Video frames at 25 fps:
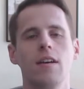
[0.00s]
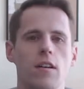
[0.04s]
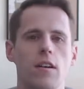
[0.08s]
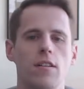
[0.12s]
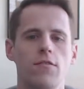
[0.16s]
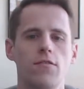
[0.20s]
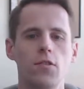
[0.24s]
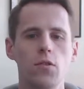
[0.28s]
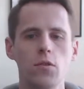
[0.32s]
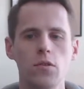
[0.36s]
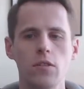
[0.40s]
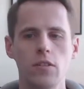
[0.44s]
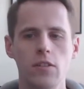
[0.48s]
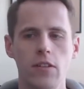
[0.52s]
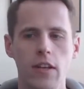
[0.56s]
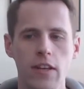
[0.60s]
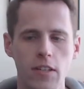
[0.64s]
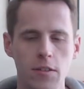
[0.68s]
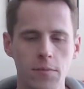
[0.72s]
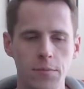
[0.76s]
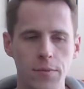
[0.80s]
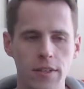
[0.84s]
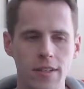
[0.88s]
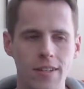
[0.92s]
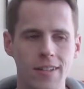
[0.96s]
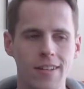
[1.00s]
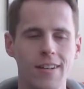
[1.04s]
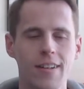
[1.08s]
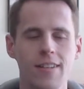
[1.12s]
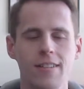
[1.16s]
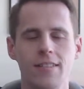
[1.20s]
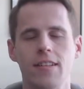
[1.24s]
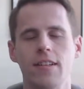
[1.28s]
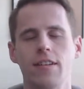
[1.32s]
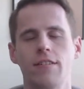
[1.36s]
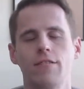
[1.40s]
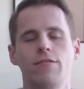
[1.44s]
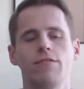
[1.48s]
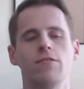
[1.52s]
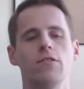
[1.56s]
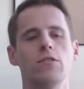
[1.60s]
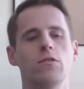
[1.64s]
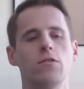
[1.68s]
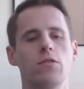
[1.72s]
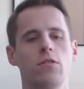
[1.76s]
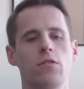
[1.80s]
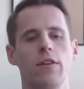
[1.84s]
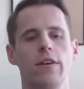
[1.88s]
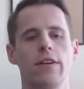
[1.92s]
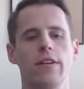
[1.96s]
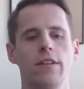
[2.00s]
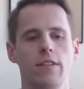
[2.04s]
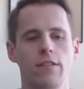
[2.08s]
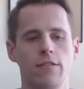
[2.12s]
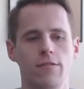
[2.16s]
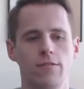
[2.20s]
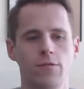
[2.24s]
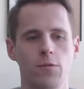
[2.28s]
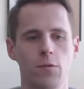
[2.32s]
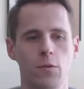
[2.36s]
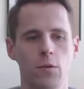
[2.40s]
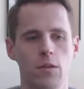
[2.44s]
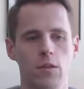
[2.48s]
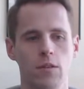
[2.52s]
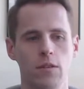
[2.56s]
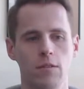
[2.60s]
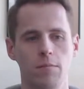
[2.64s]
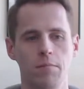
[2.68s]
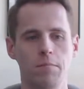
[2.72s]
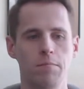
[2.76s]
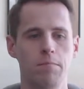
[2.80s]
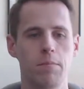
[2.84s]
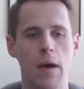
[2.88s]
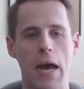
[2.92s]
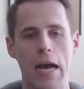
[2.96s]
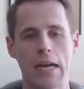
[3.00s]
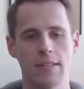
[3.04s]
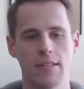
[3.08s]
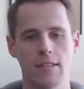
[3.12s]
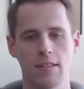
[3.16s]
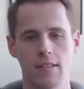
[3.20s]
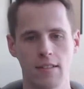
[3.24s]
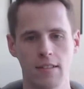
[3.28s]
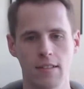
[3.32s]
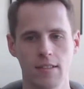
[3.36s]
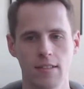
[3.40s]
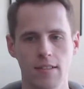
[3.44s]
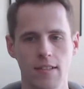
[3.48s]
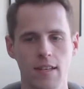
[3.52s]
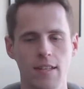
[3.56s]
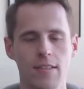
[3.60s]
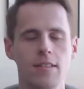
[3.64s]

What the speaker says: Of course, Shakespeare cannot take full credit for Basilisk,